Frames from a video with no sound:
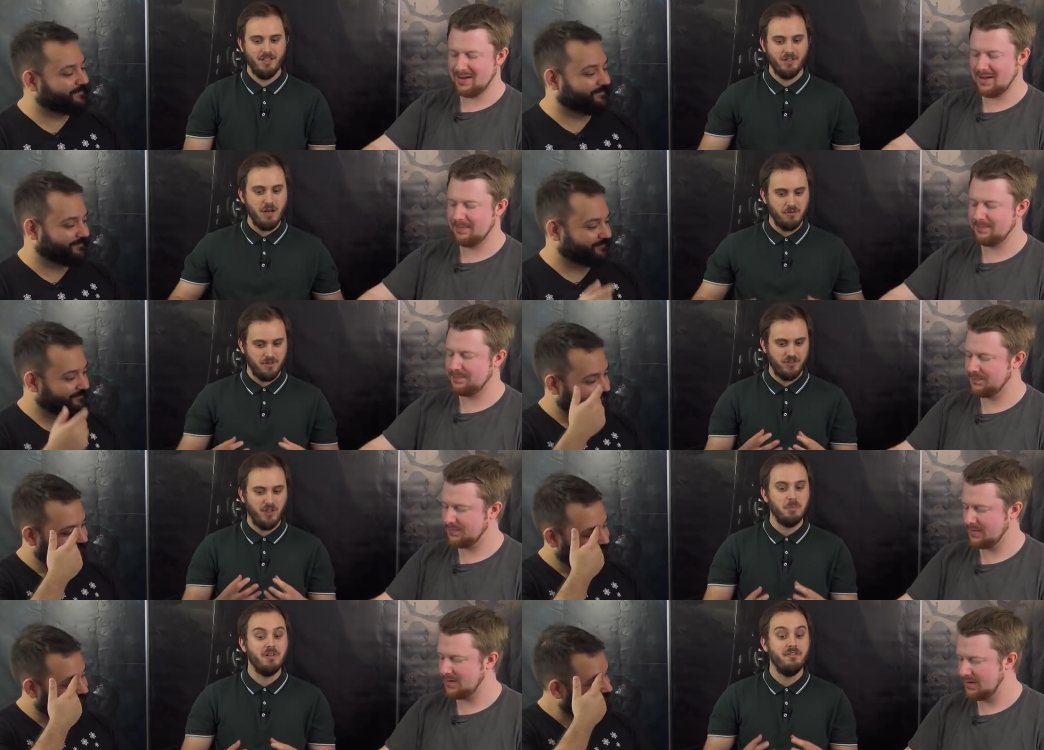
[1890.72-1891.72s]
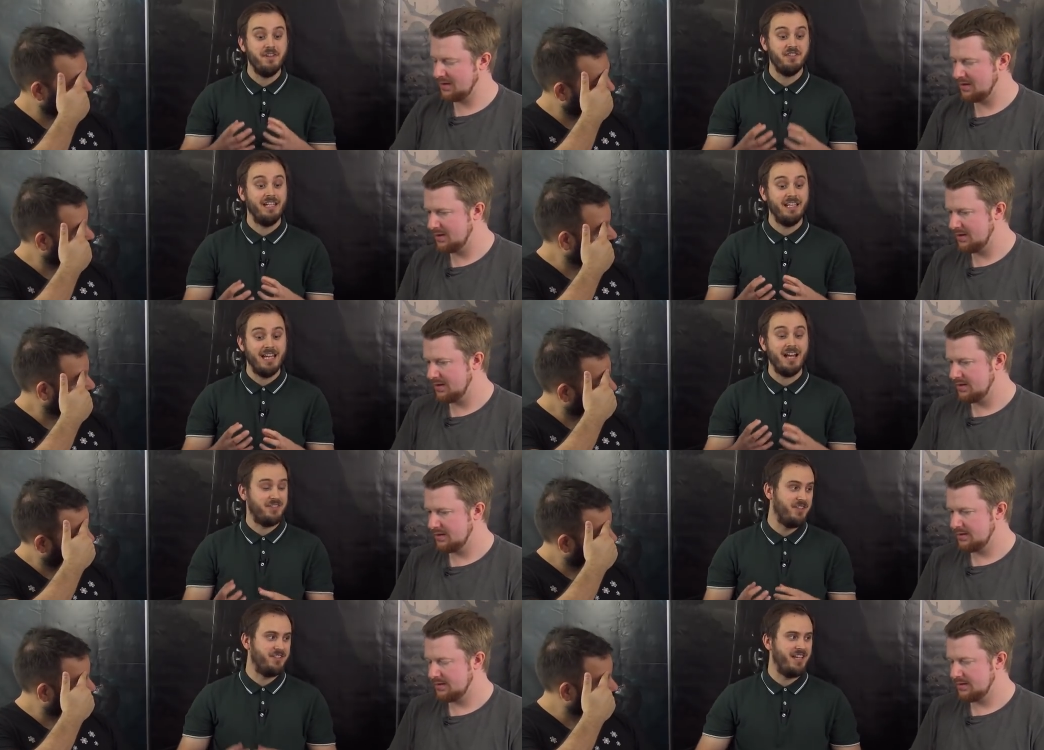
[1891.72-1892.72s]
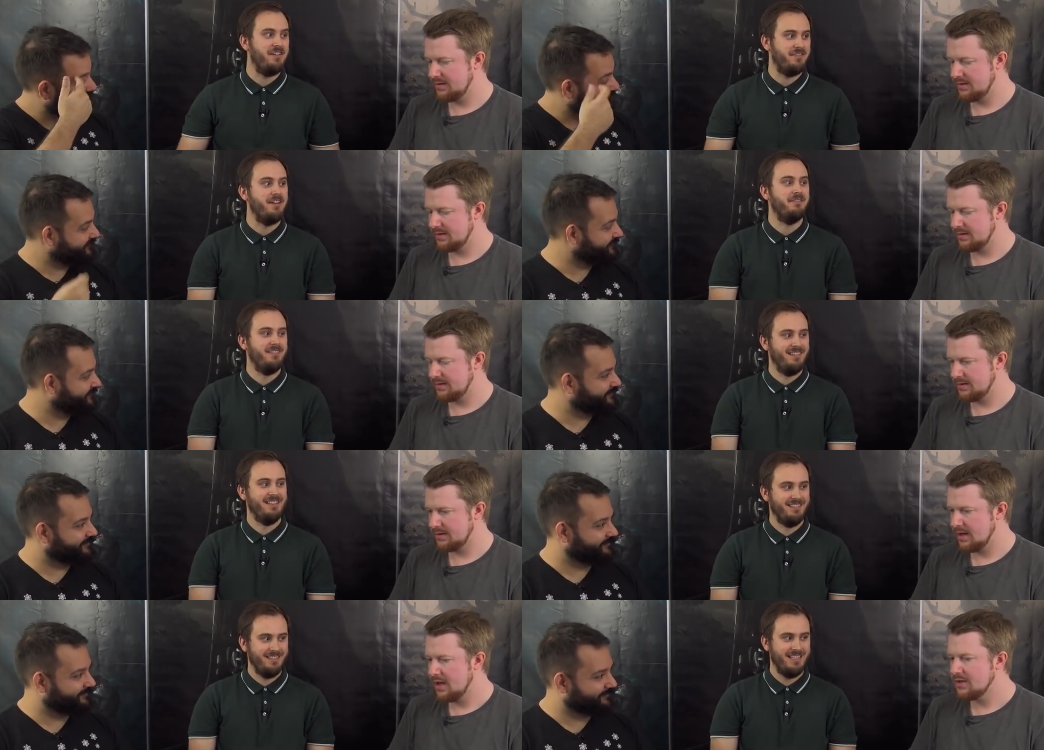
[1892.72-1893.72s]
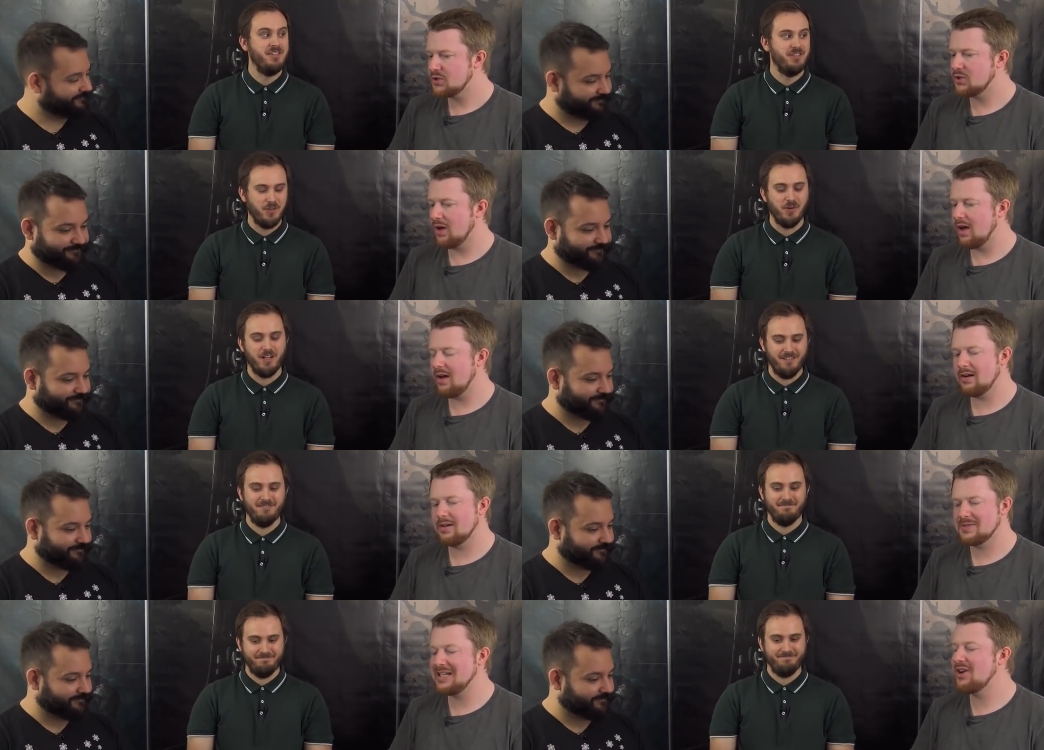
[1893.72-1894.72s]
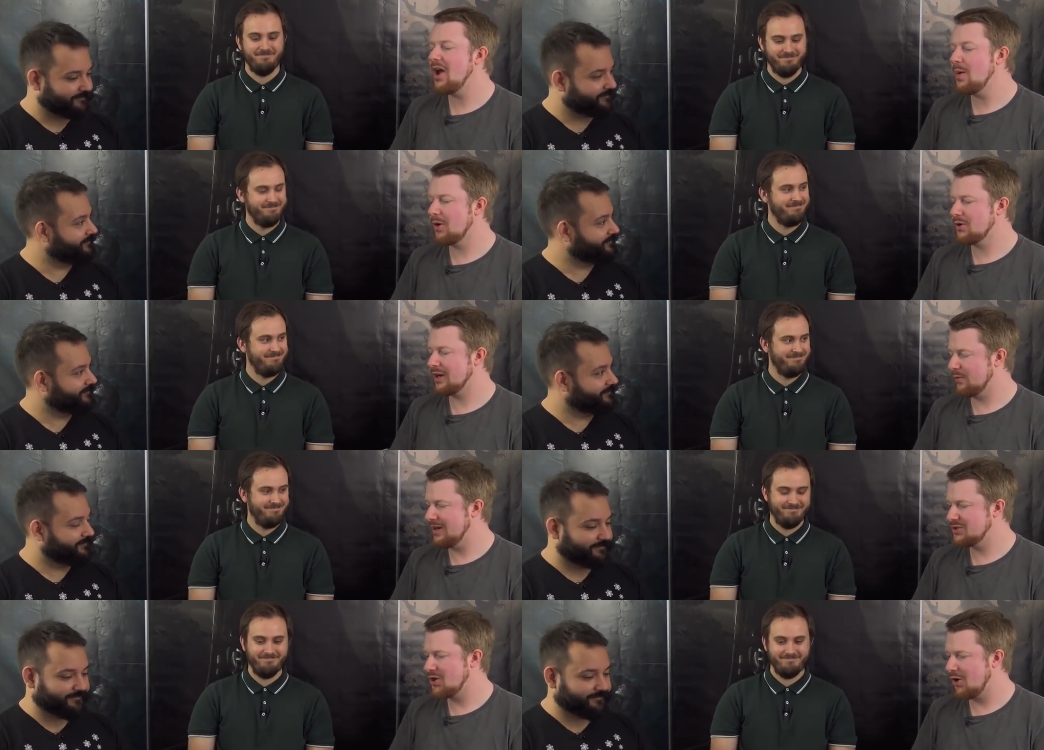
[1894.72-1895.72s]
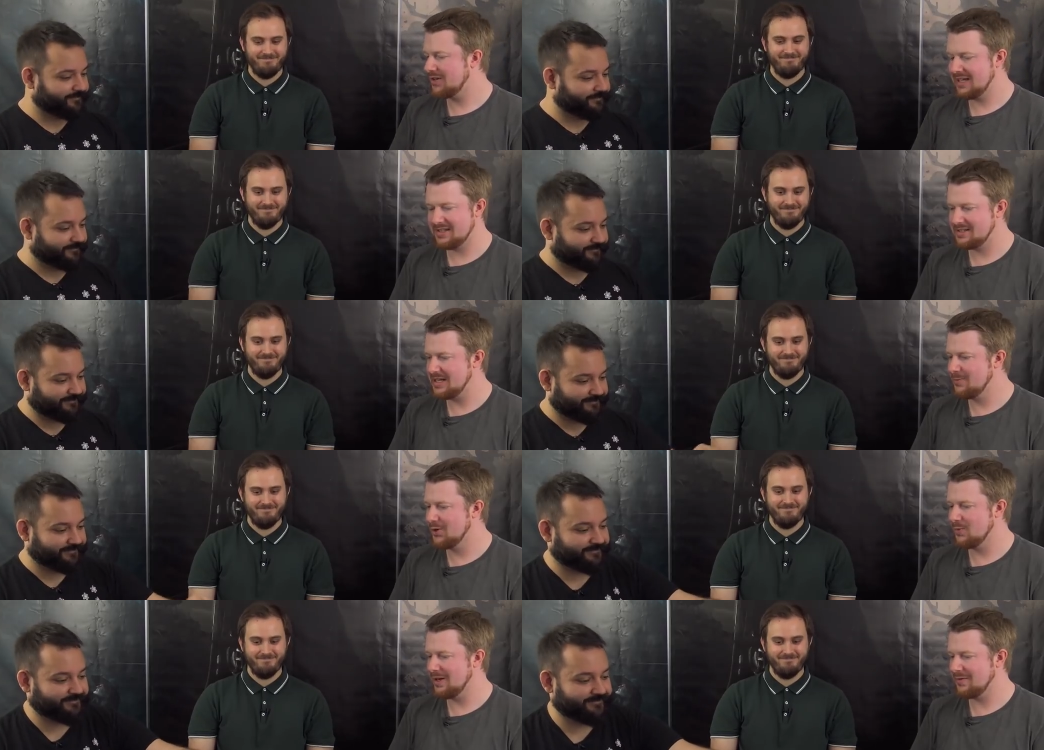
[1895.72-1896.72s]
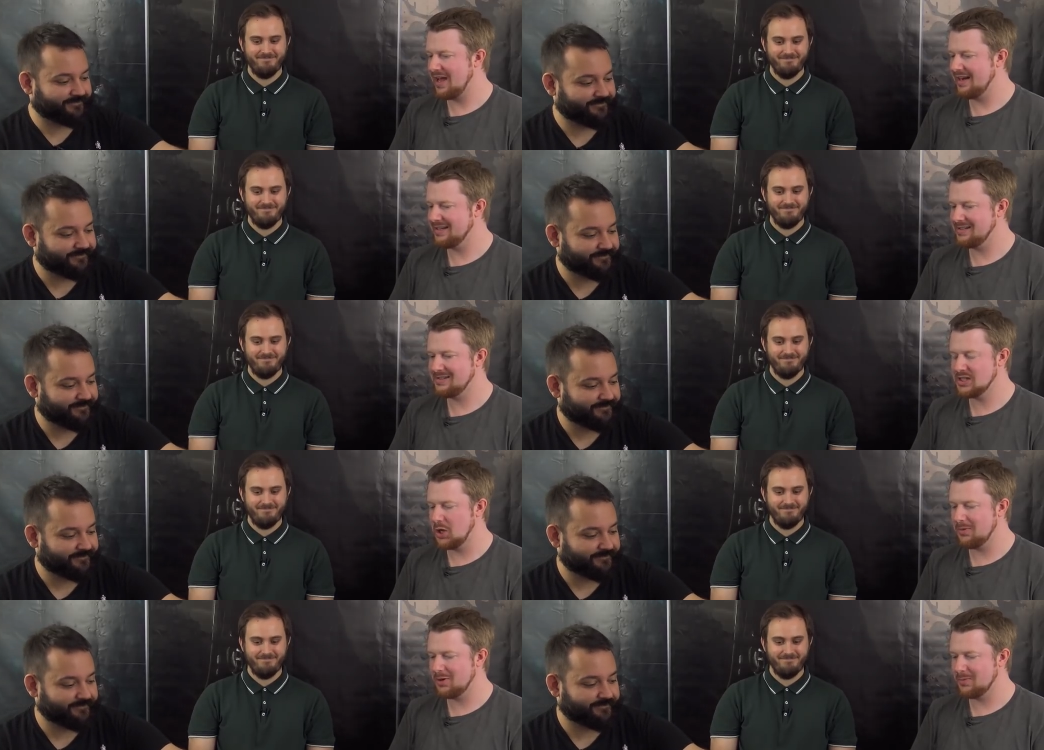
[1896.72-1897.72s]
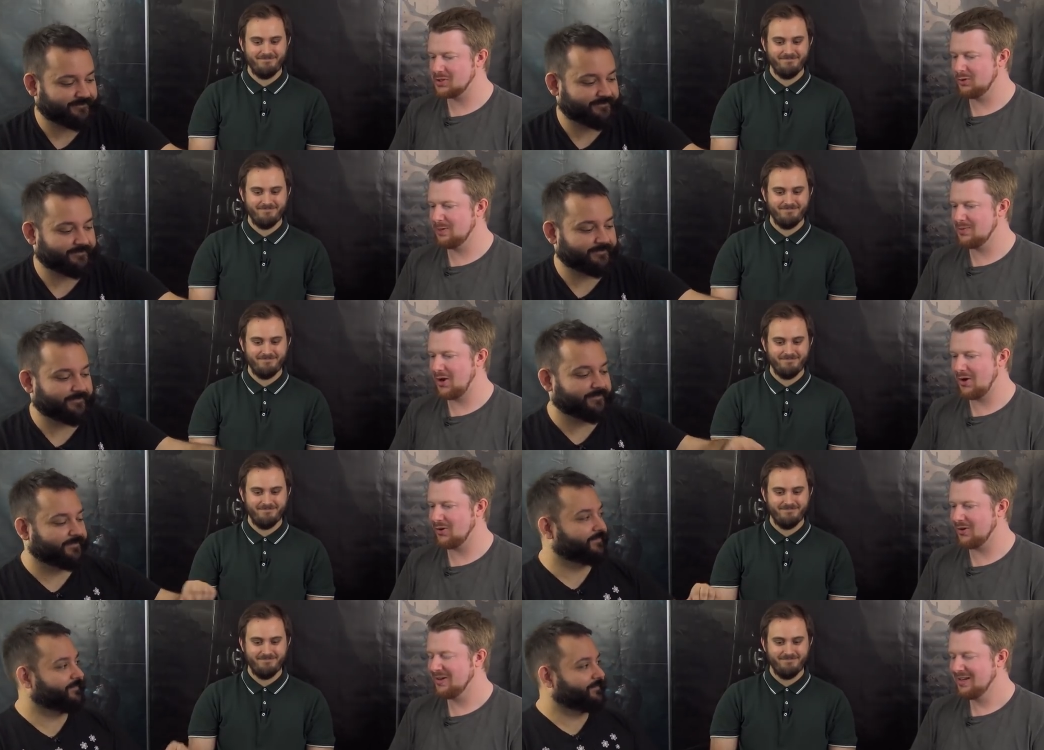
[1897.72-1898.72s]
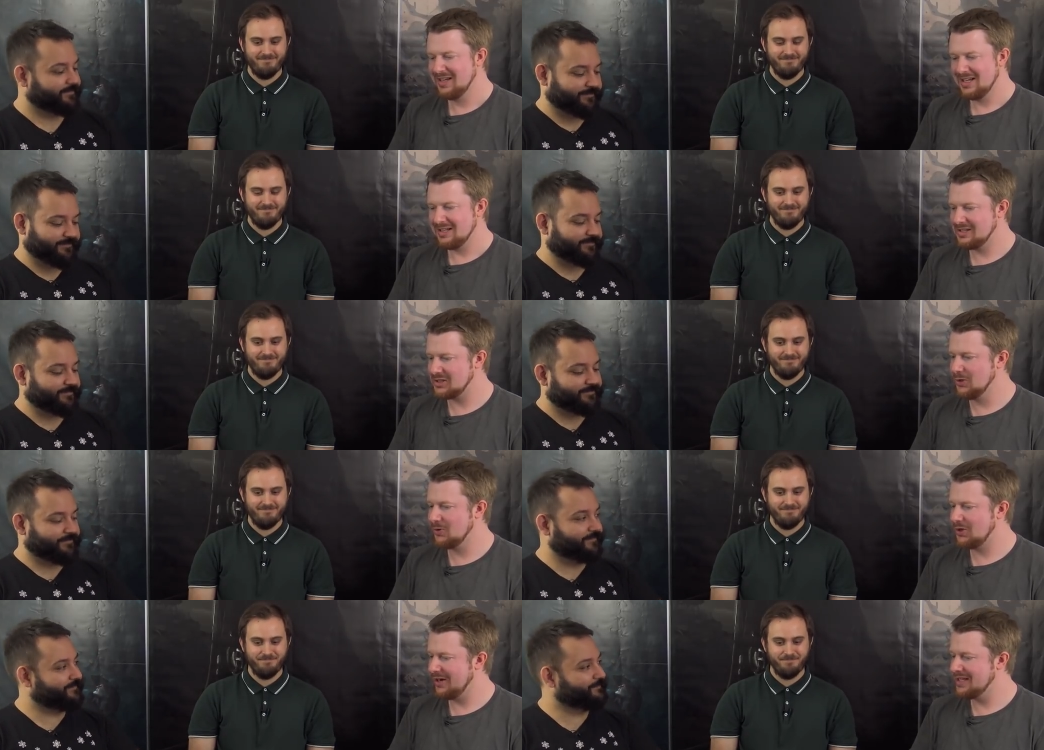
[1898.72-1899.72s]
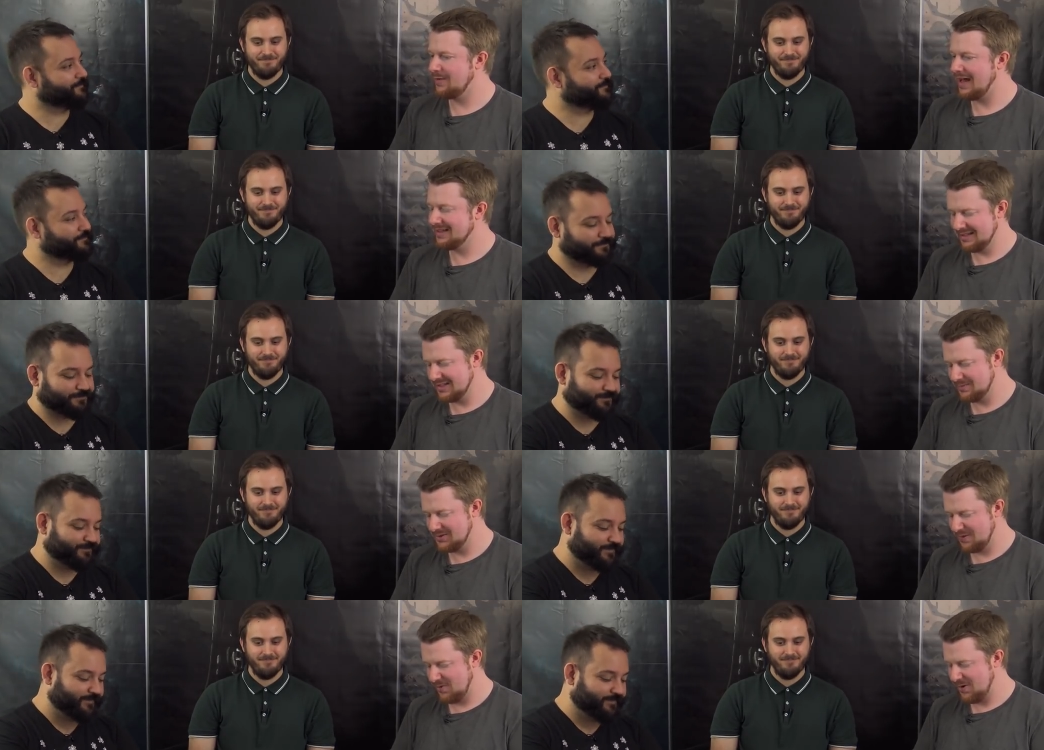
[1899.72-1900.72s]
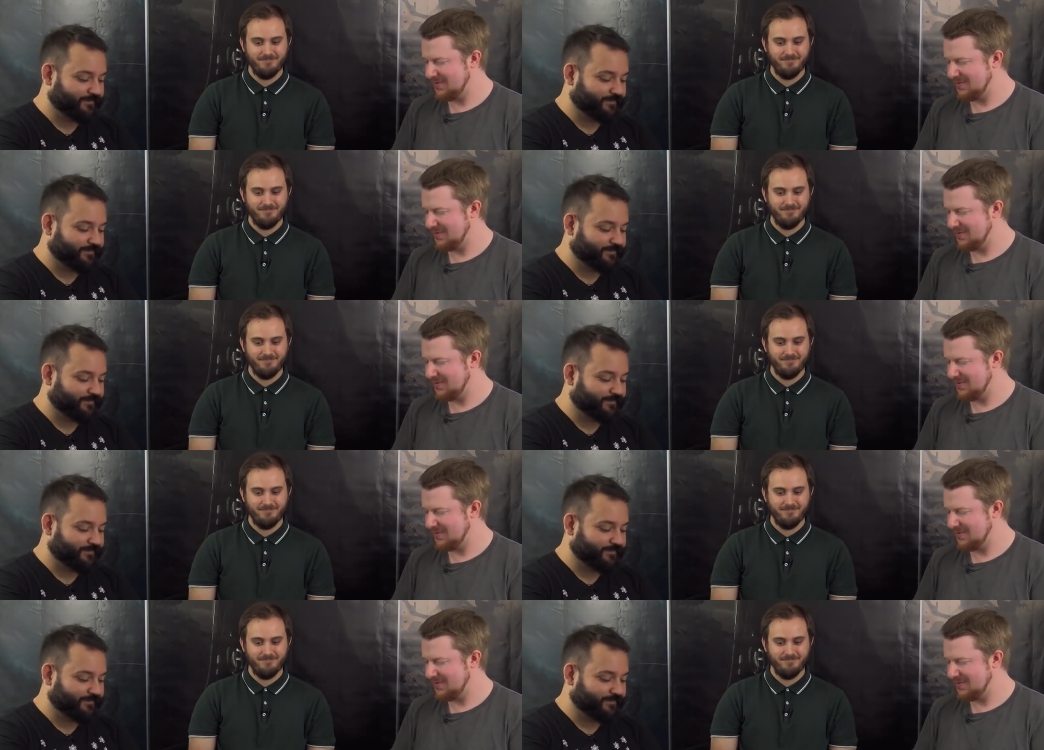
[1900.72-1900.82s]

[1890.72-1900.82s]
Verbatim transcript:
Speaker 1: So now Solomon physically has the staff now in so, the story. See, now I'm
Speaker 2: wondering if we had talked to Hasim, could we have kind of stopped him or slowed him down or slowed down his vandalism somewhat?